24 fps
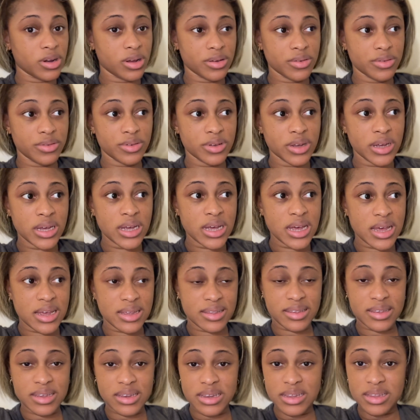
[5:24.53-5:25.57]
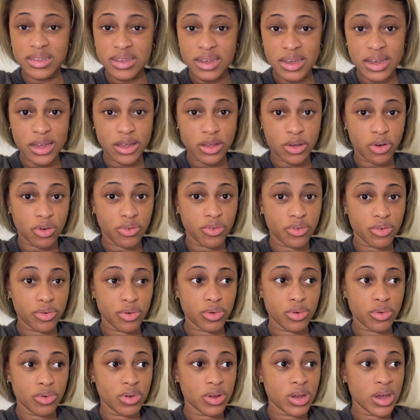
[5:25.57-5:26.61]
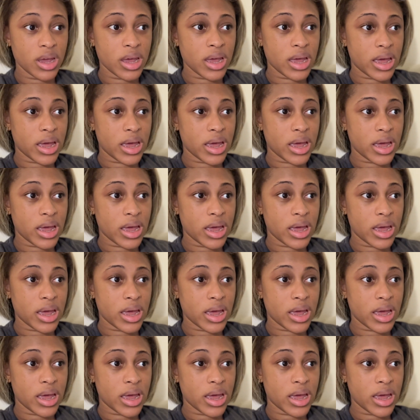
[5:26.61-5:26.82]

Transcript: of acidity in your food,